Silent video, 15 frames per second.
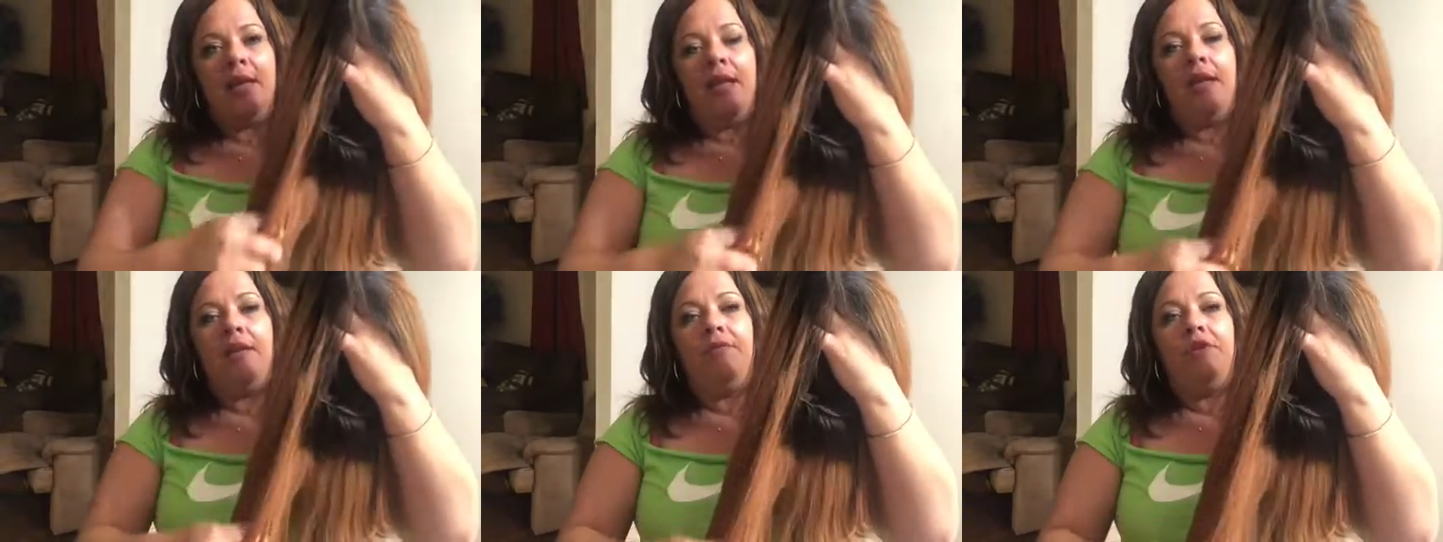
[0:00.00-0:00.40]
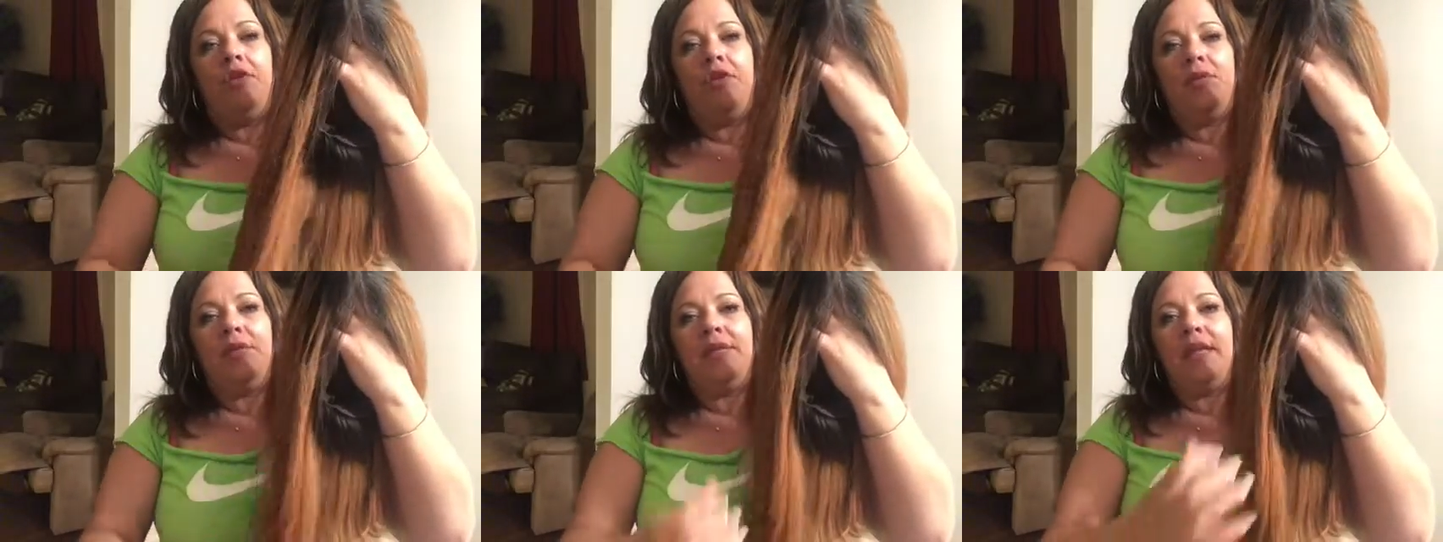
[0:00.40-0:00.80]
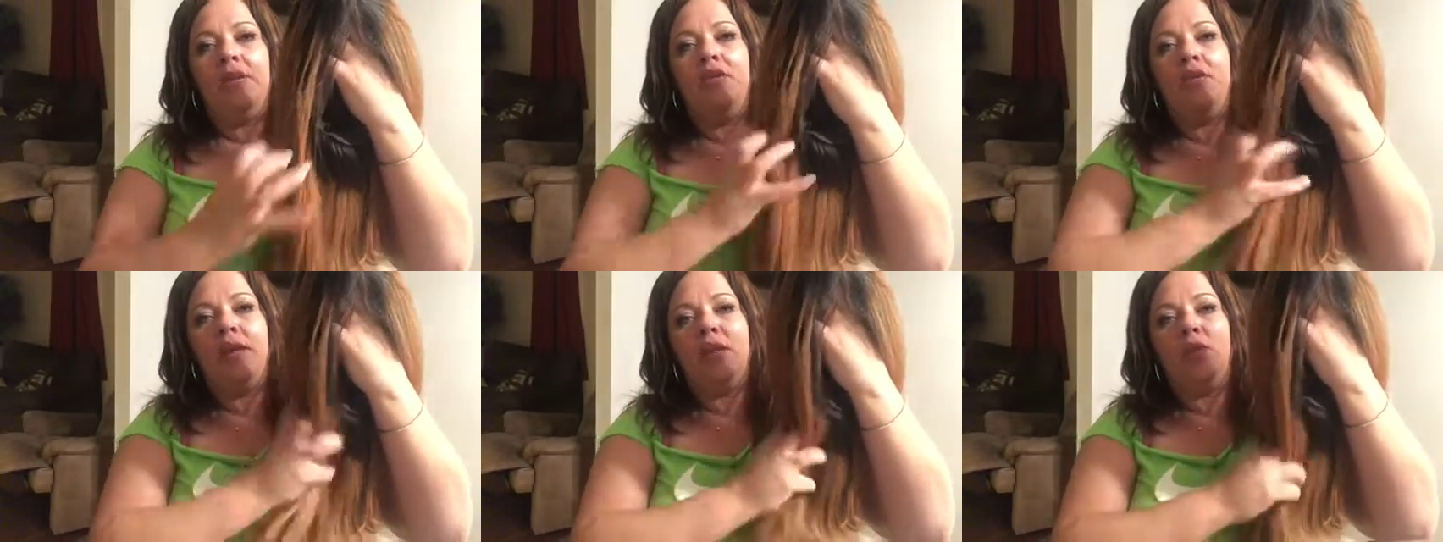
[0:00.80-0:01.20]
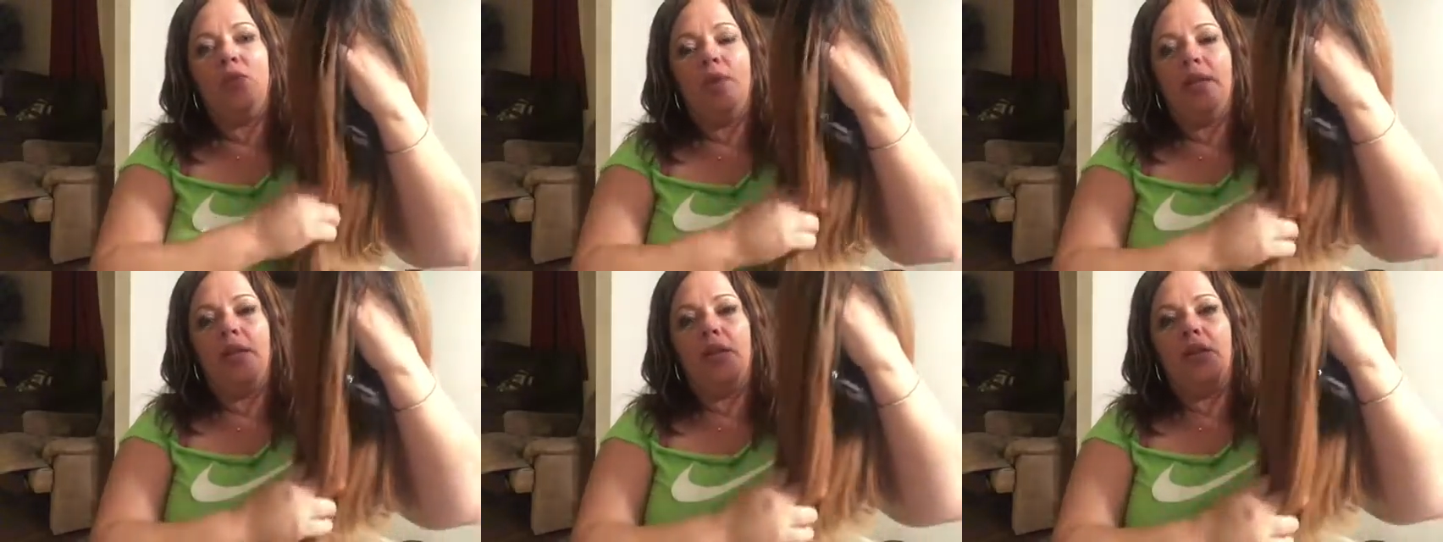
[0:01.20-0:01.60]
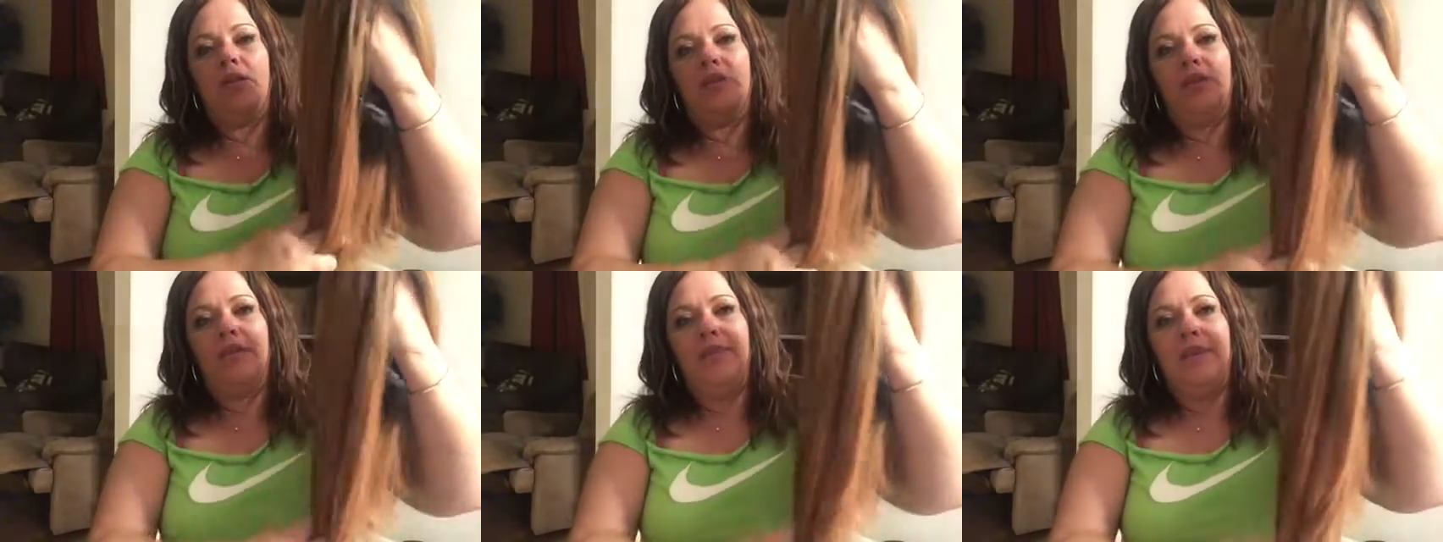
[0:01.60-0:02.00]
And if you use that, you'll get
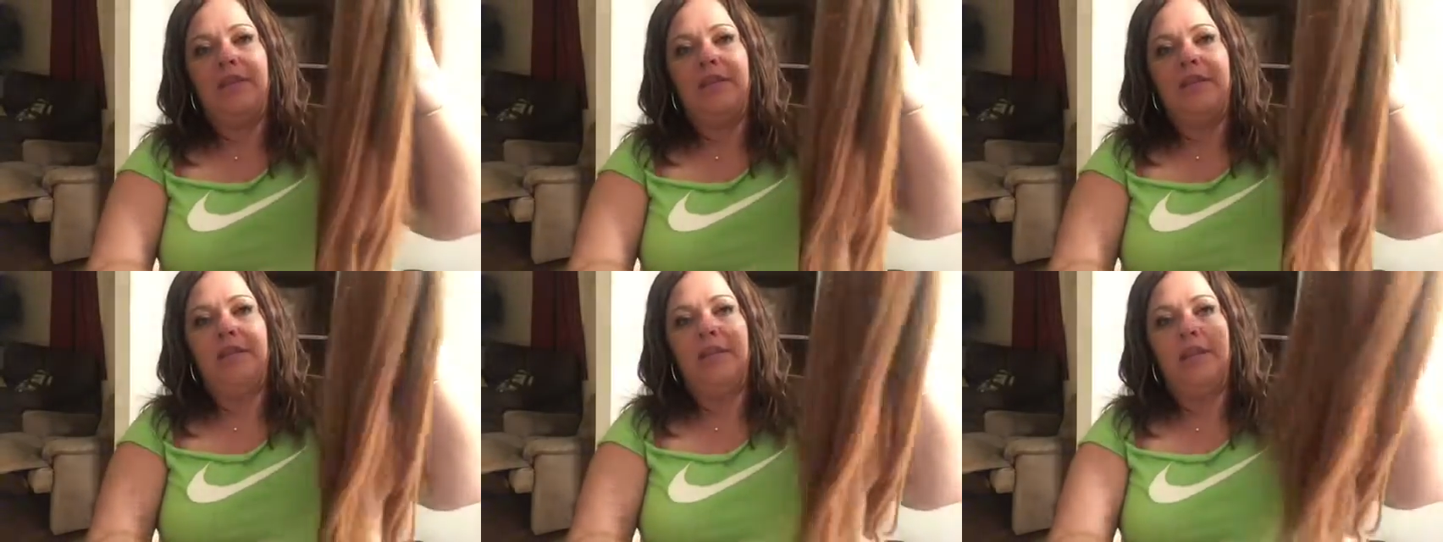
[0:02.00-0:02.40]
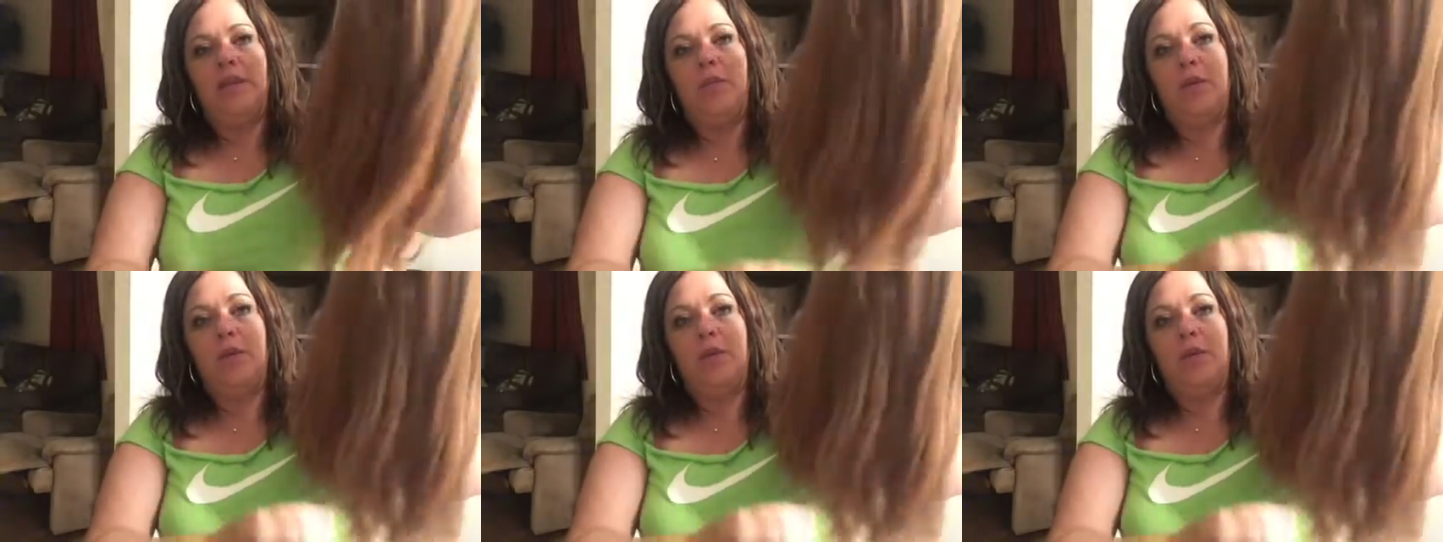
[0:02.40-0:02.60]
$20 off instantly,